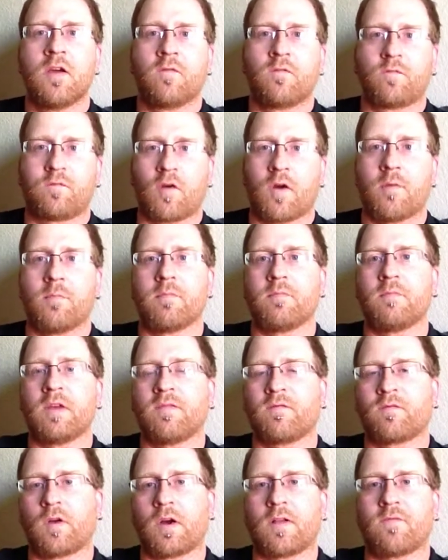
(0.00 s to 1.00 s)
from in
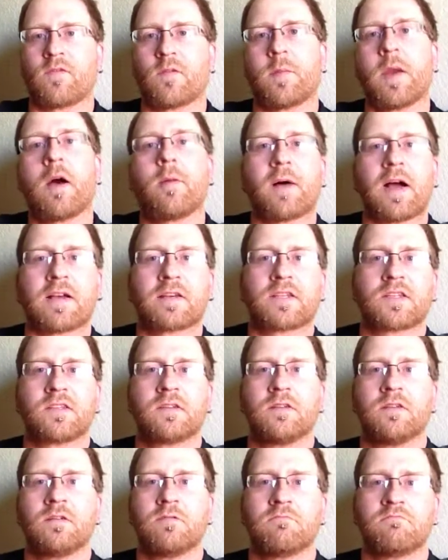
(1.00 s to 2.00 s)
front of the mailbox?
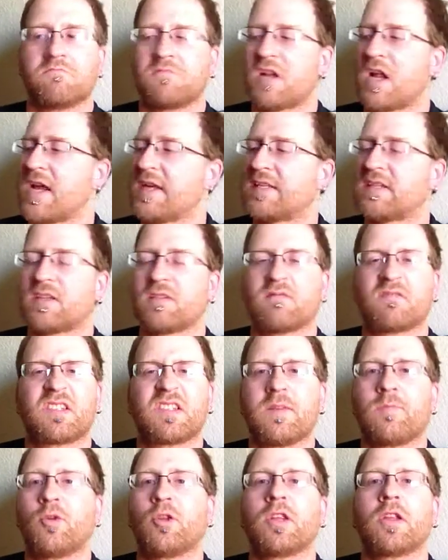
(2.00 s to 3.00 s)
Nice,
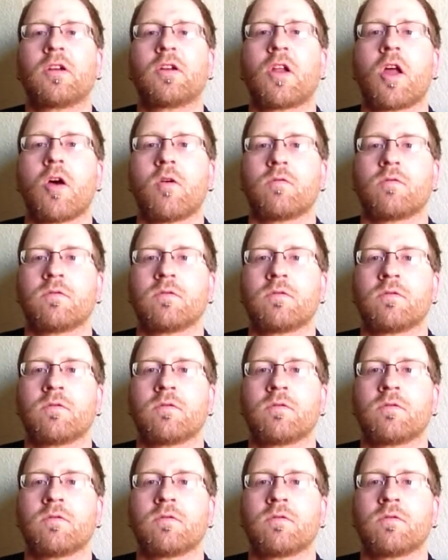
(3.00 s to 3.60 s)
simple little note.